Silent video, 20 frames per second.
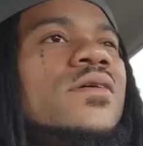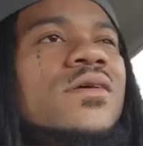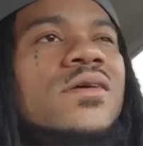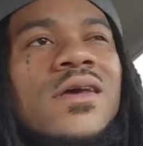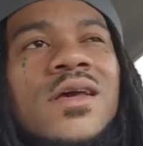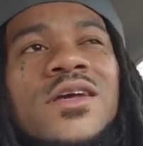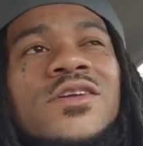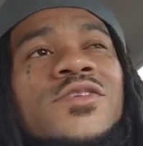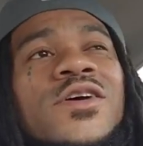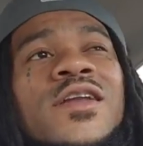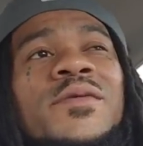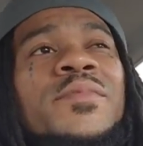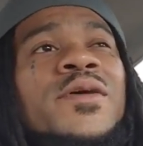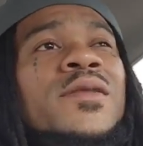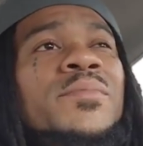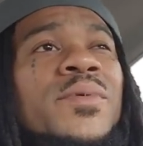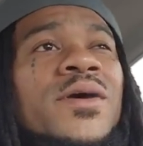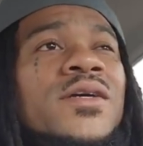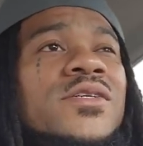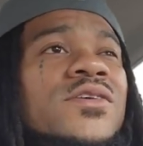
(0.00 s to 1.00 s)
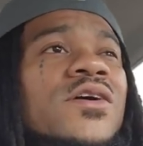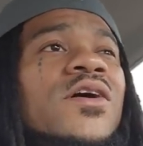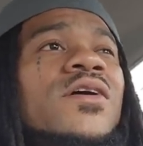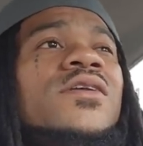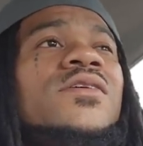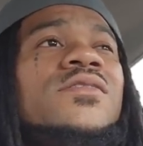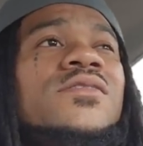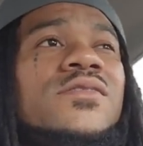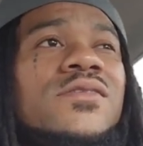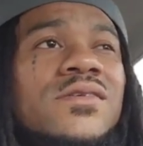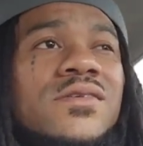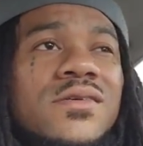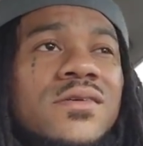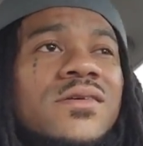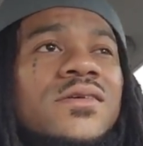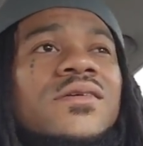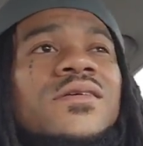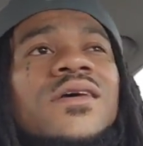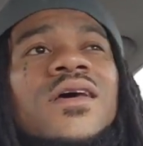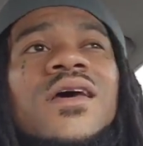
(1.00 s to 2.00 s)
Like, you ain't trying to be the biggest artist.
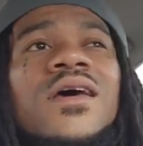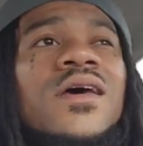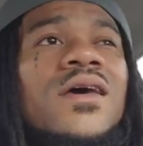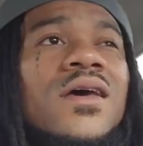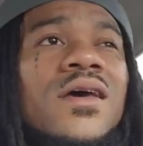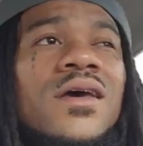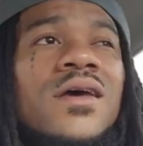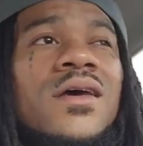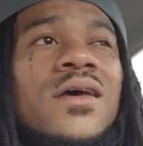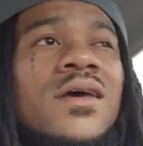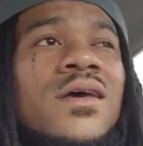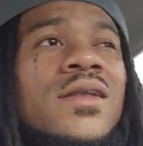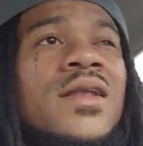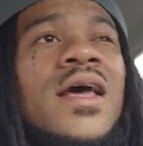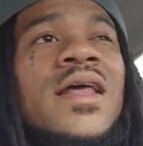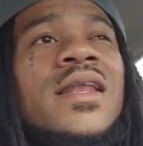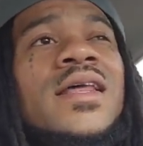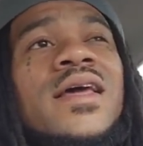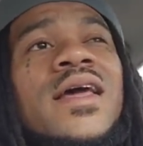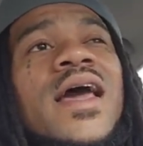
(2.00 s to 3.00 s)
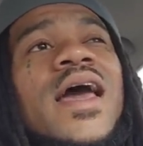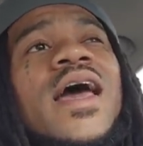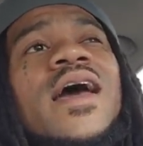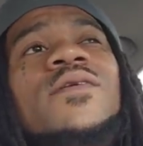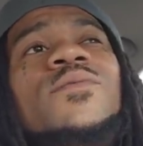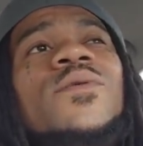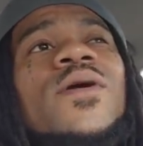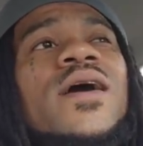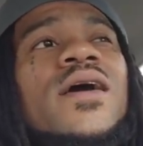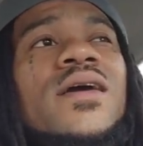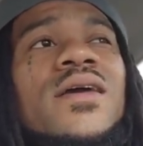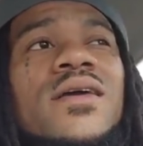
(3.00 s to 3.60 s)
Yeah, not even halfway.